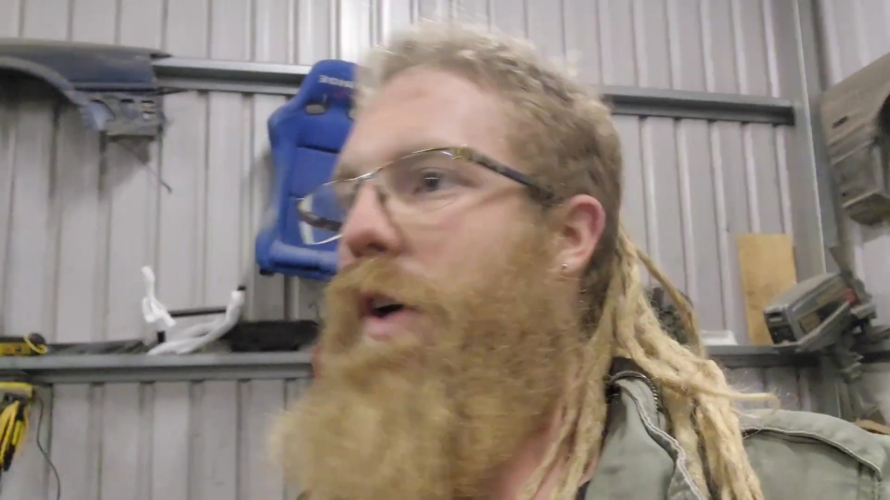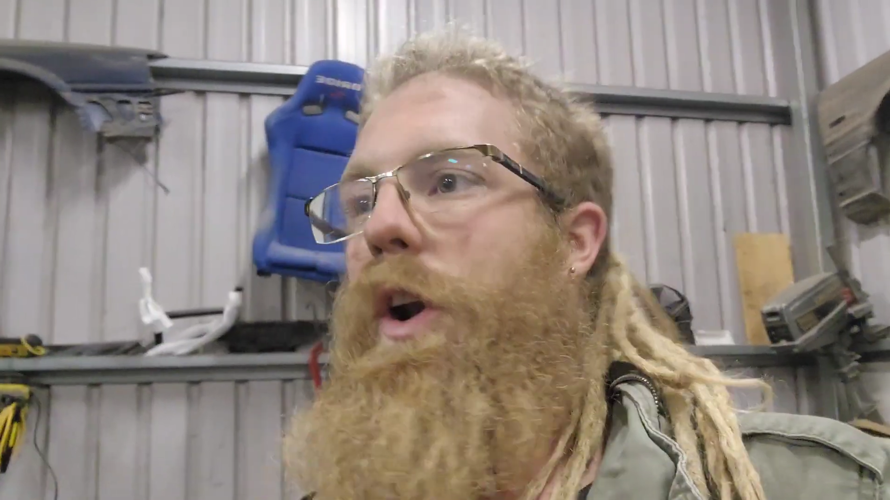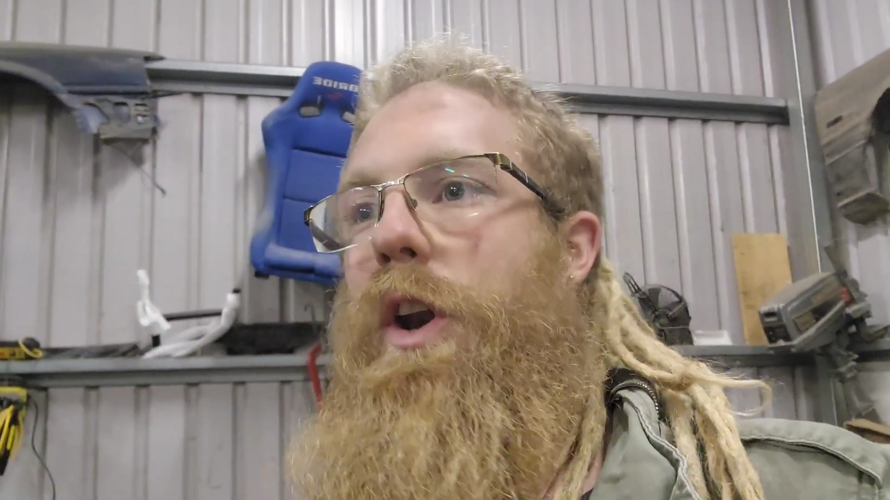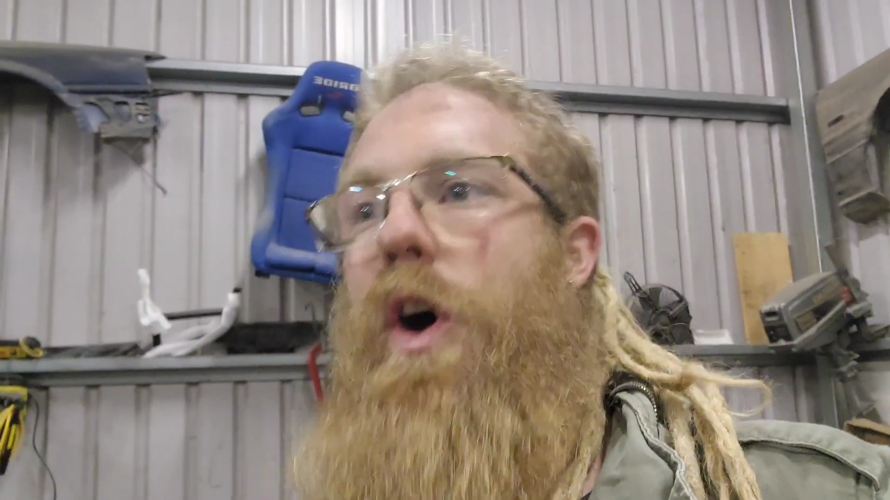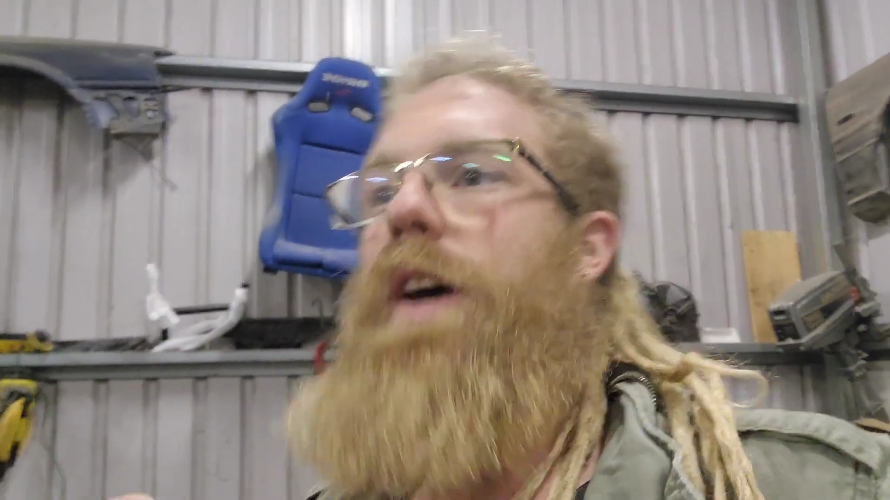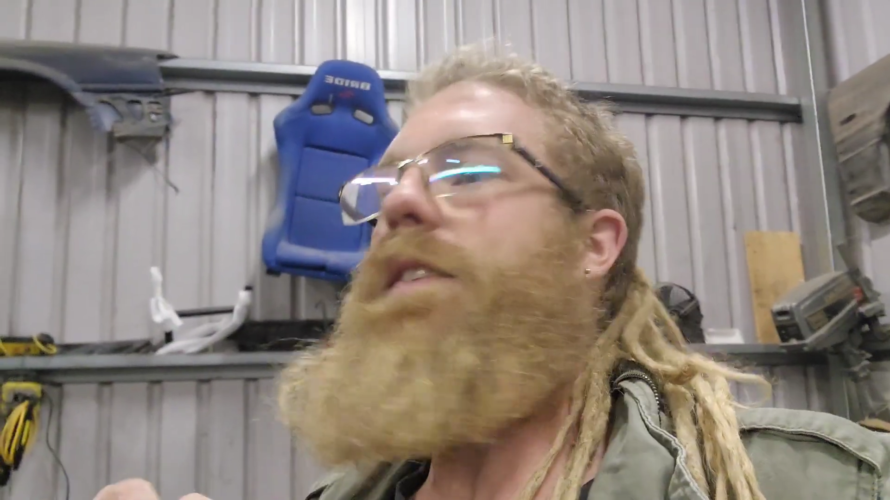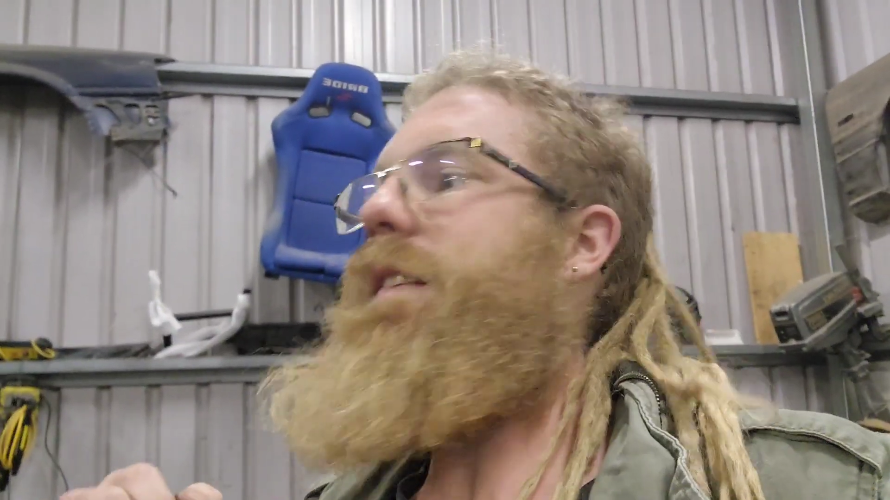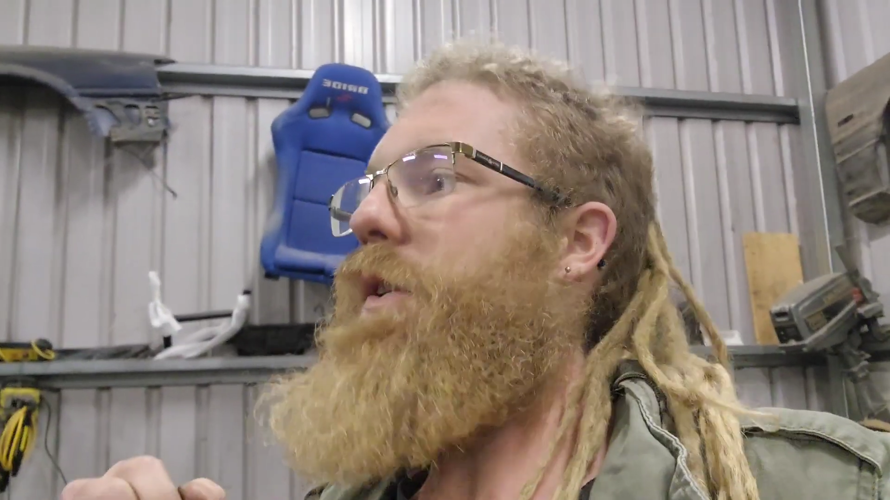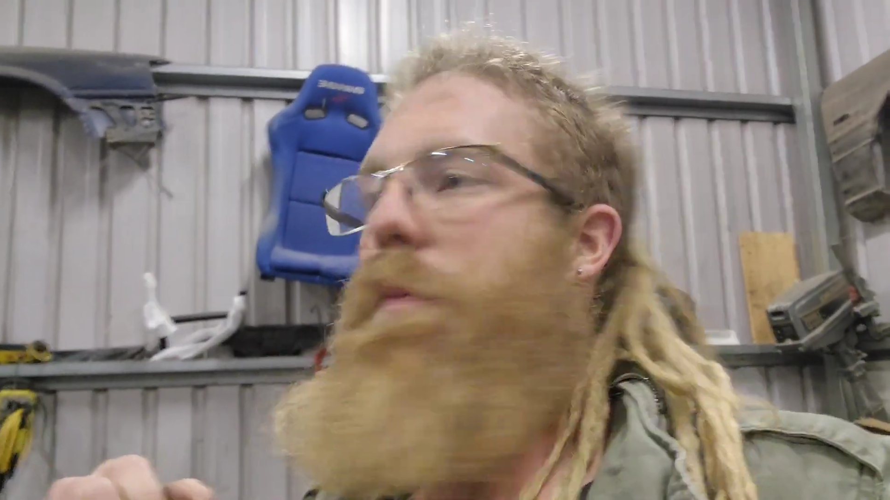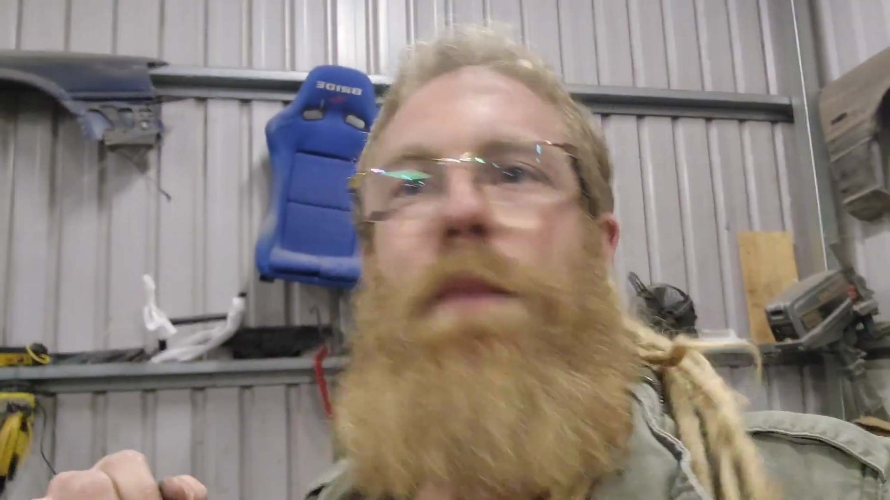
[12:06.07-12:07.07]
got a nice
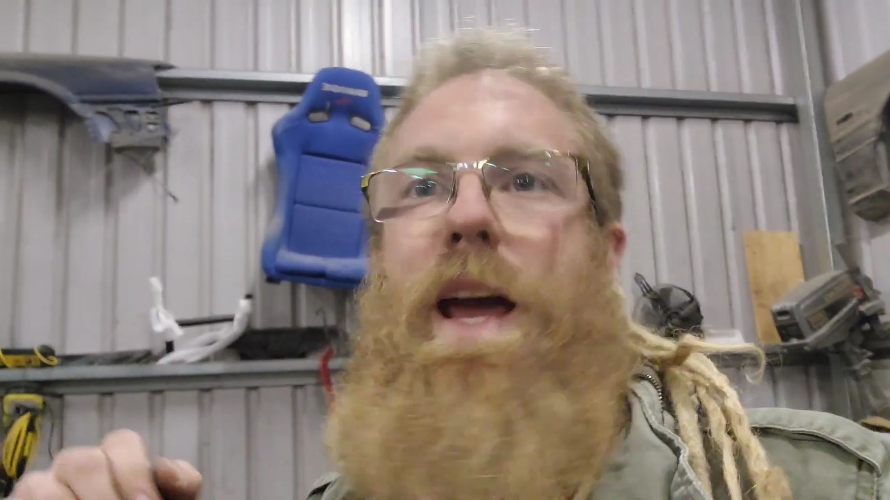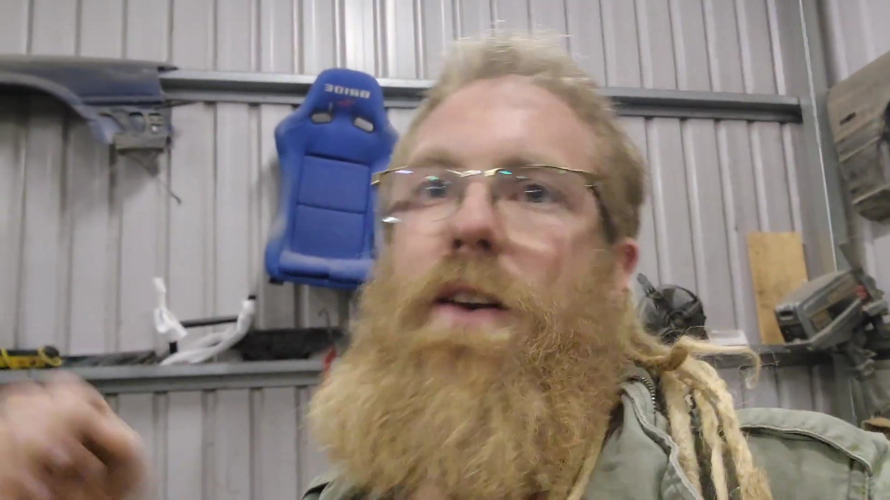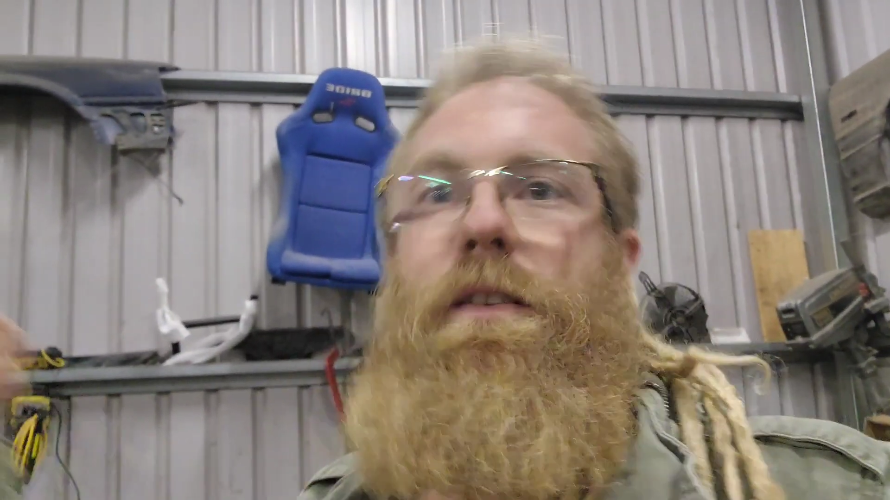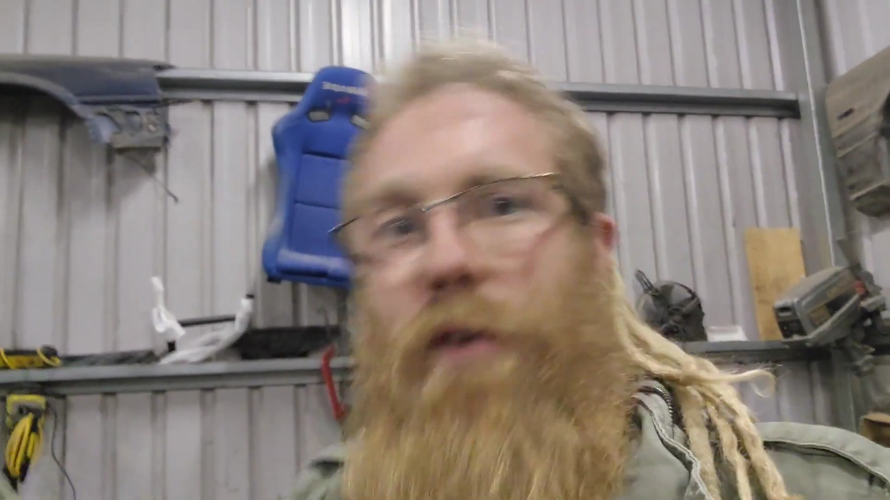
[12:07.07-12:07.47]
little mountain